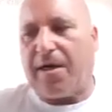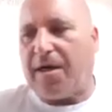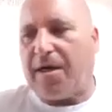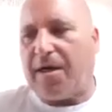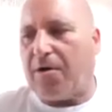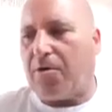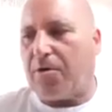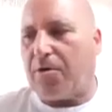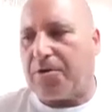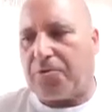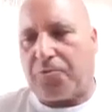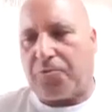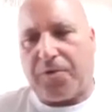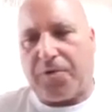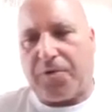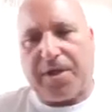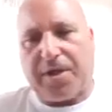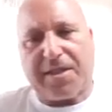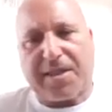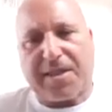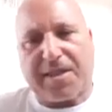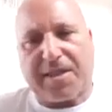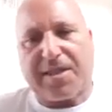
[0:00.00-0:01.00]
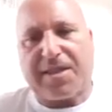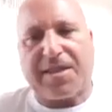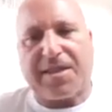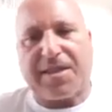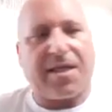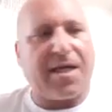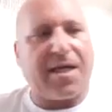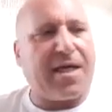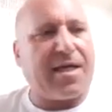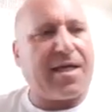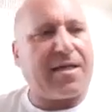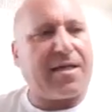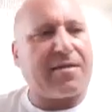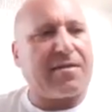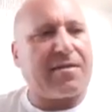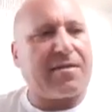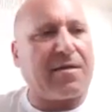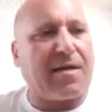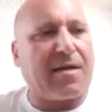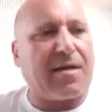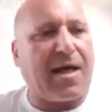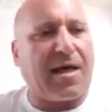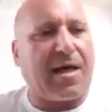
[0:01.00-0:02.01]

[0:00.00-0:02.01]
or the risks and